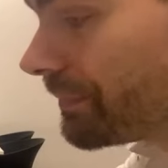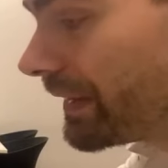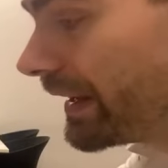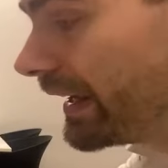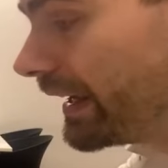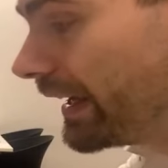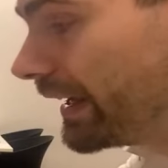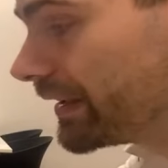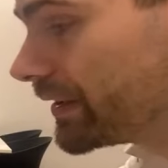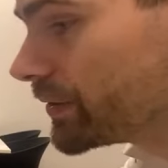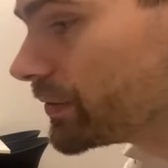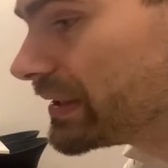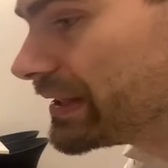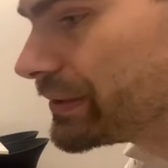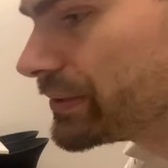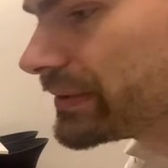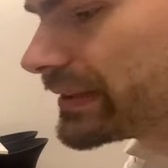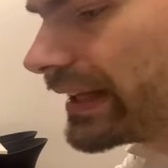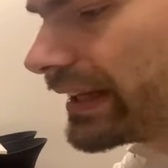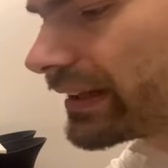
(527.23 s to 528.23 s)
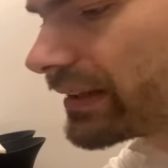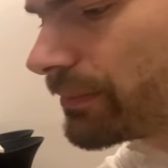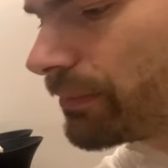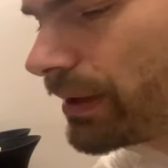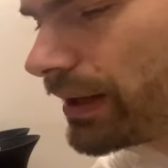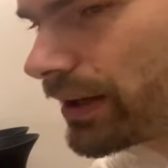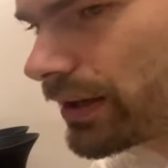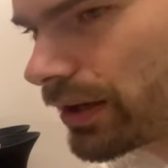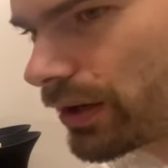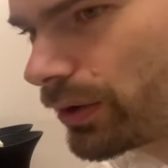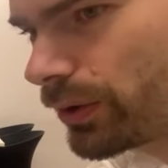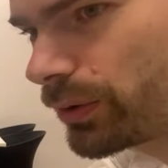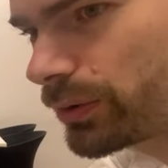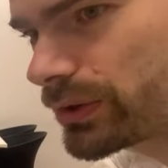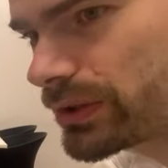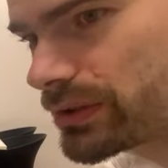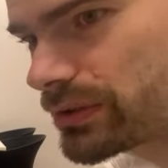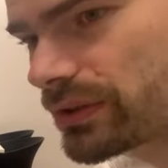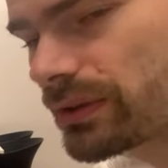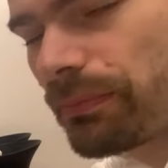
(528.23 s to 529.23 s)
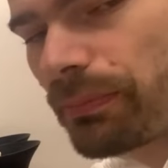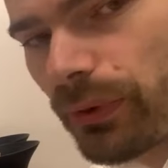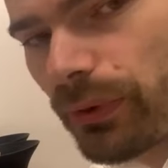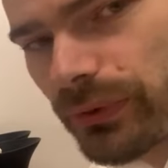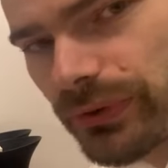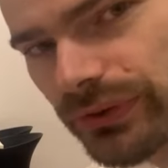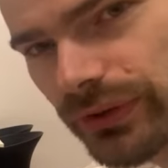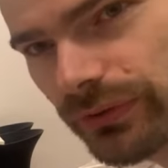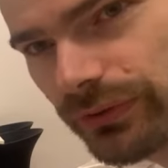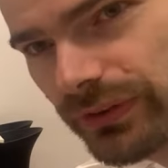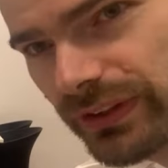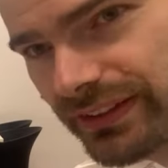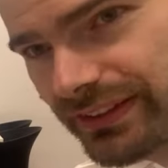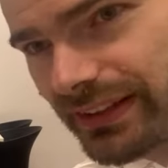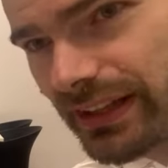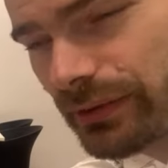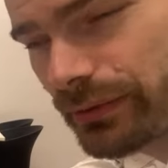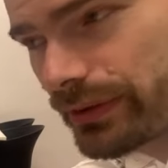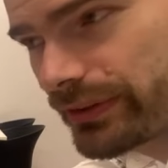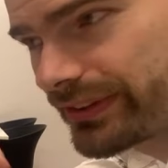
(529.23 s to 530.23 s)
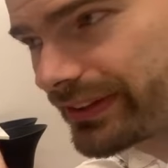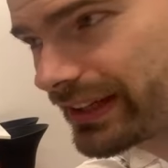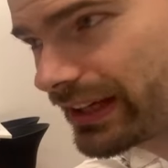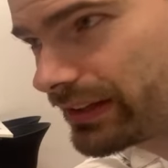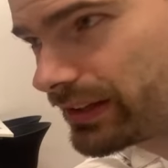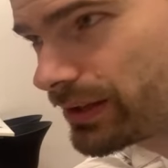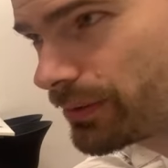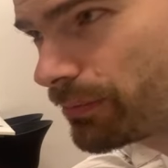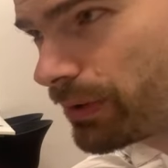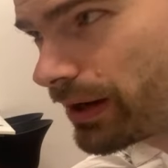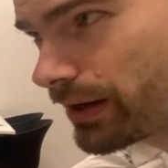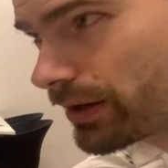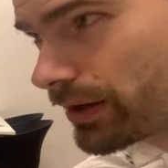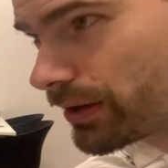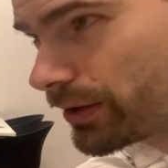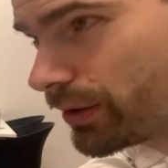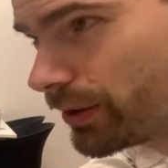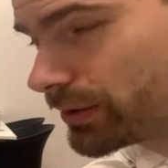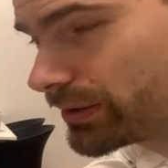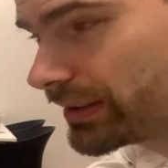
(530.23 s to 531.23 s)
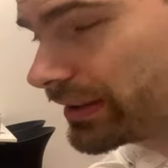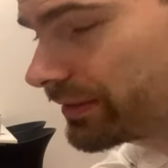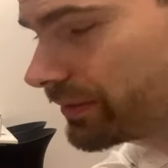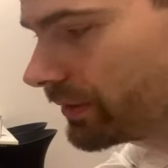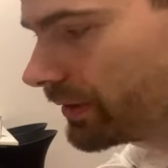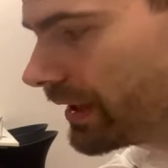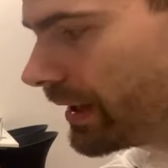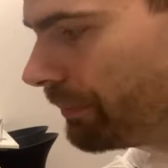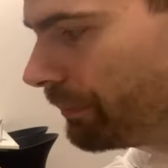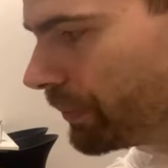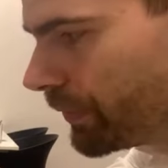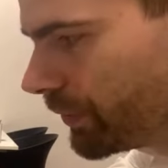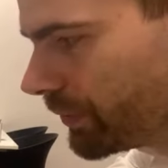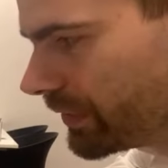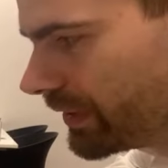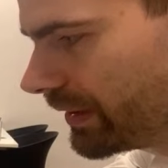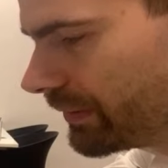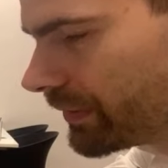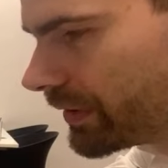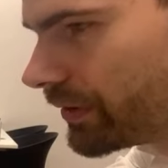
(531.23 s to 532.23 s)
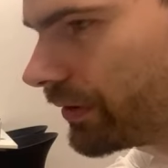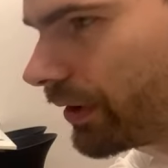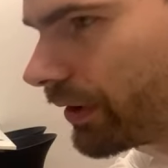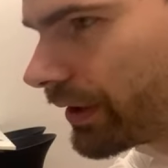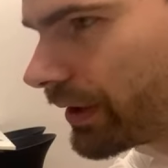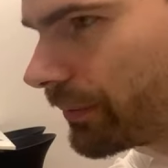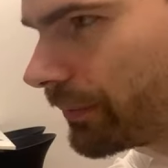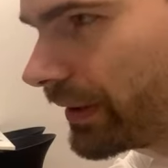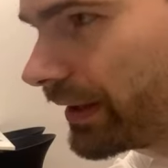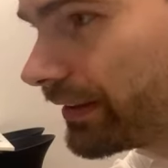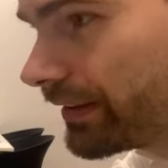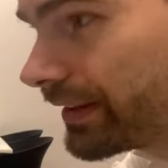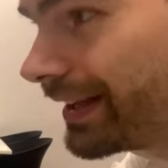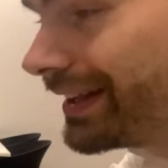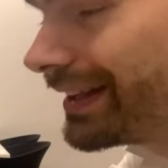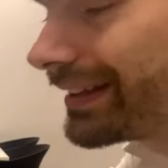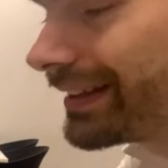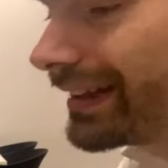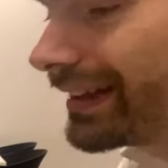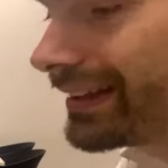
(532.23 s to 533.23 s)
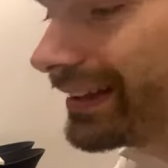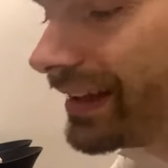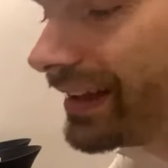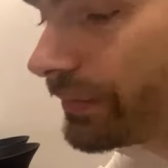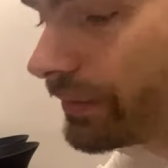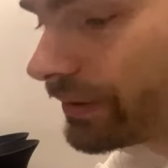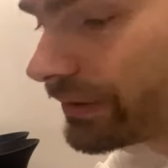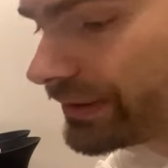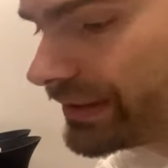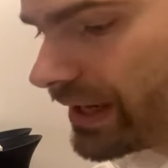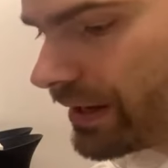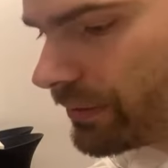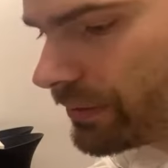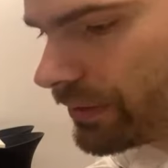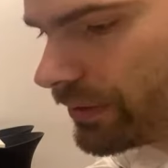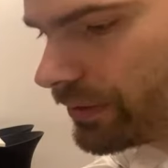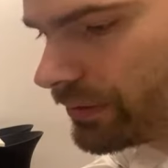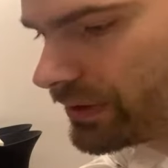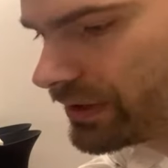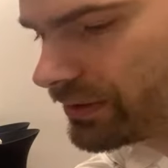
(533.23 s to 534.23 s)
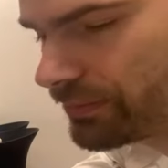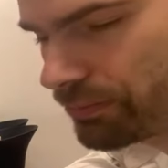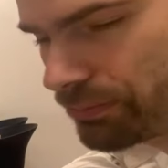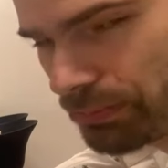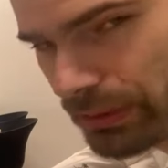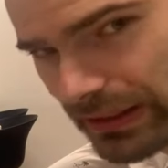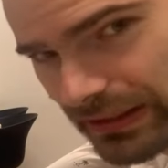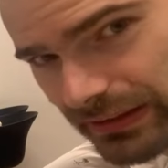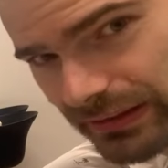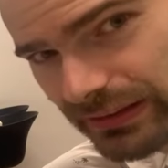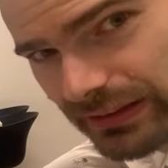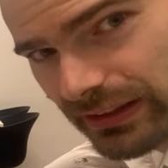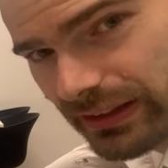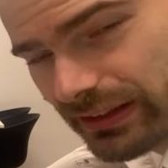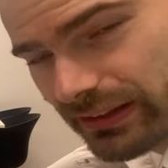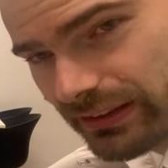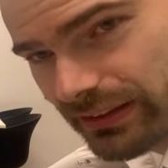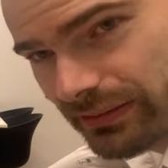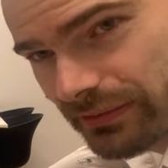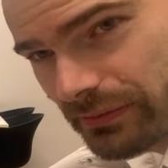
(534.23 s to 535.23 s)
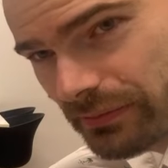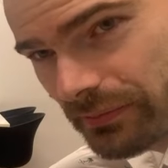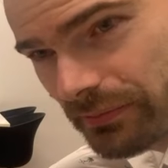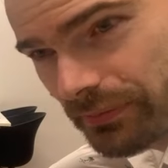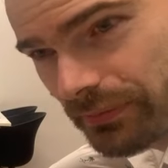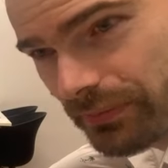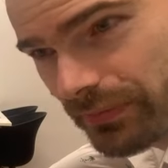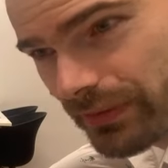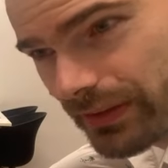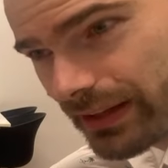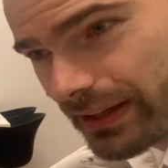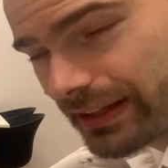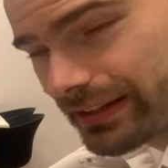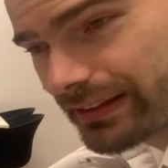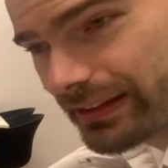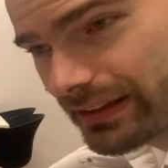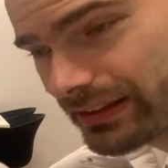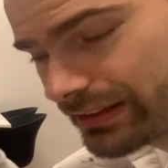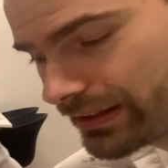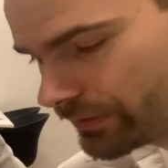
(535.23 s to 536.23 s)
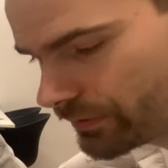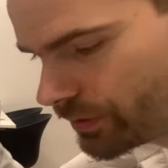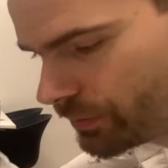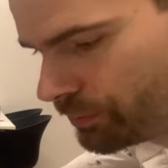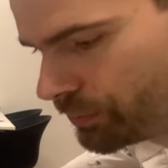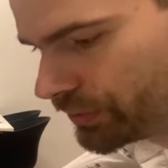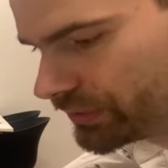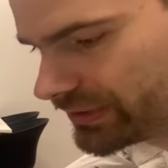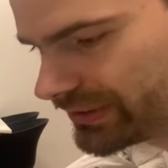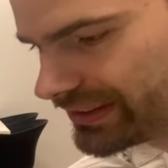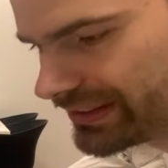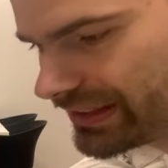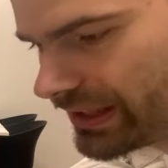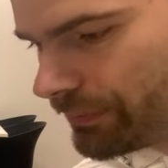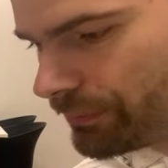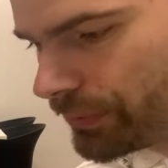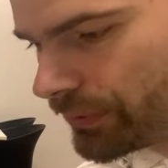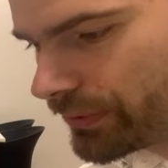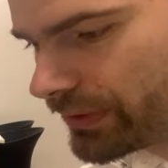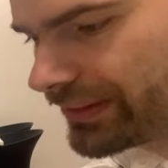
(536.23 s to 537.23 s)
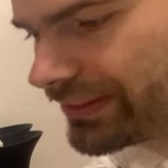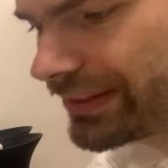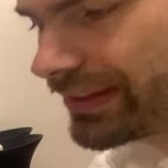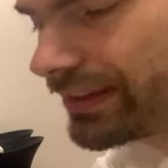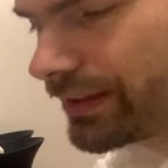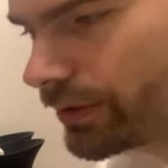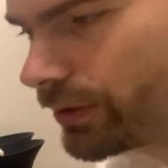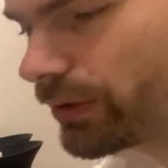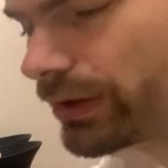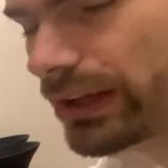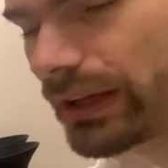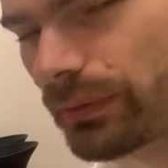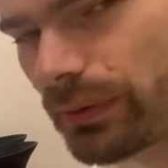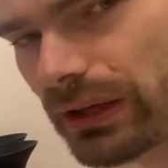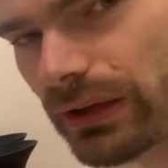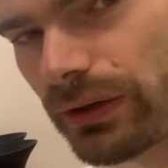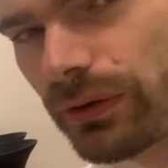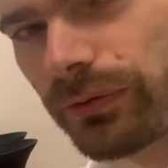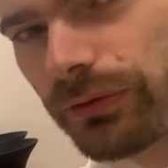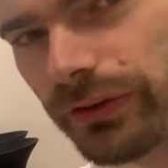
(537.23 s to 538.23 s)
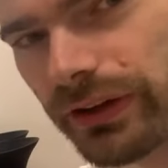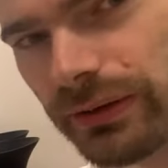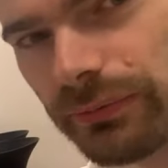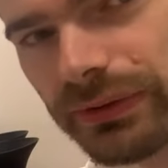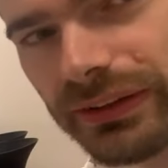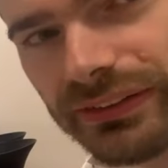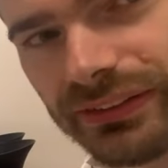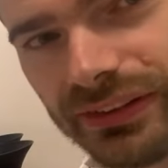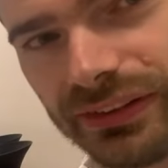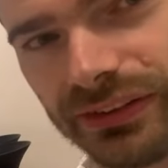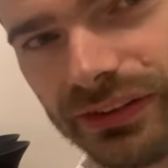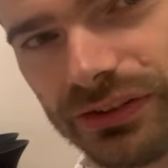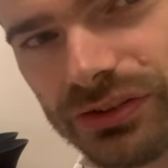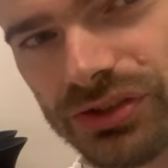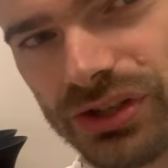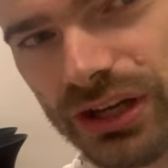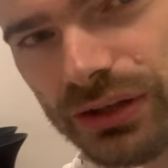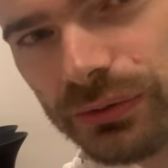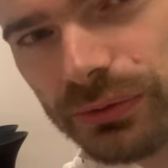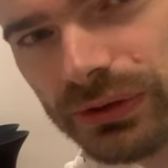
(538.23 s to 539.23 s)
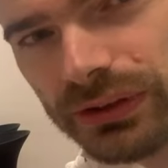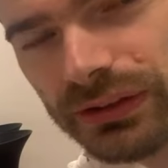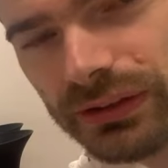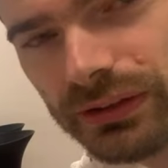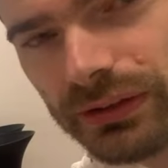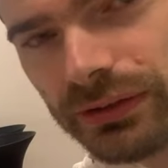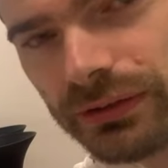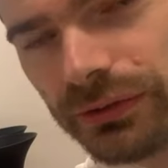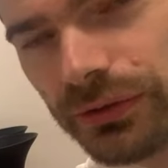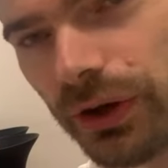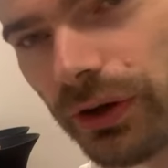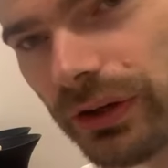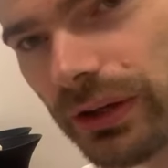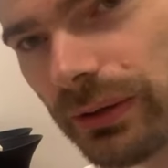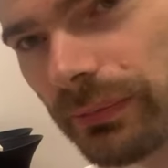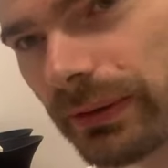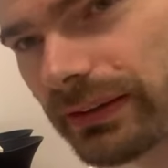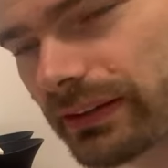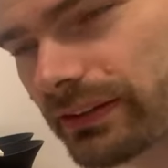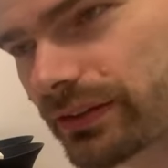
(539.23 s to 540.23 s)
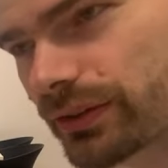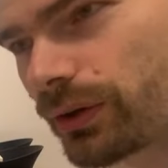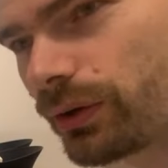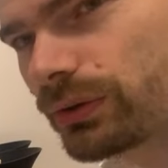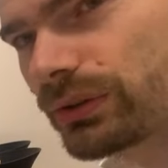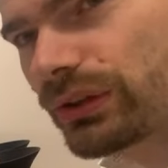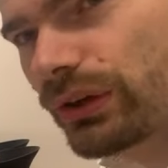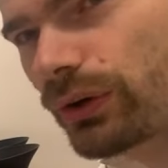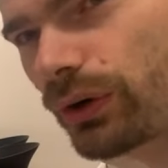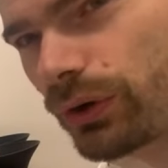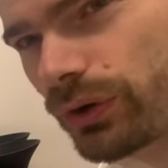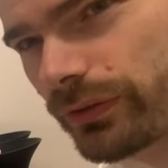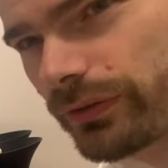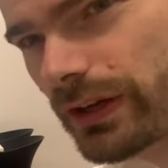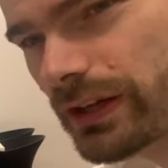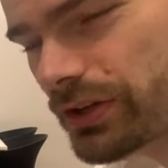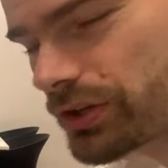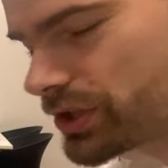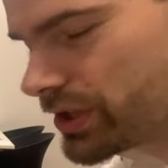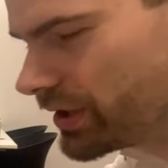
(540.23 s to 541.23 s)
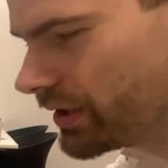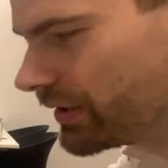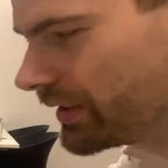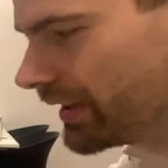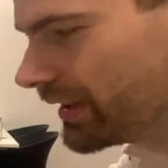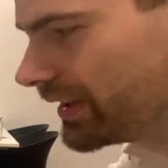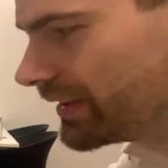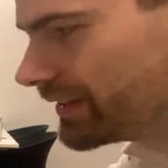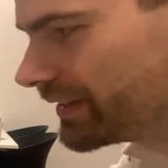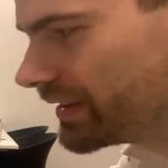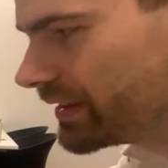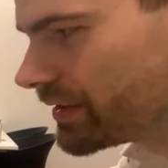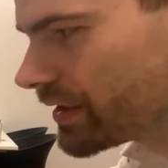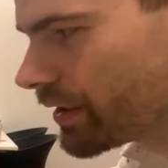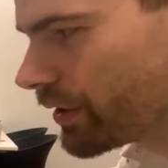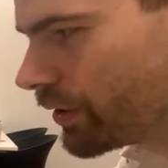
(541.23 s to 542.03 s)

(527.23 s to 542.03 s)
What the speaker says: and you need to take the barcode to the post office. They will scan the barcode, that will upload them the document, then they will download it, print it, and then they will put a stamp on it saying, okay, we confirm this is a genuine document. It's called conversion, and it's either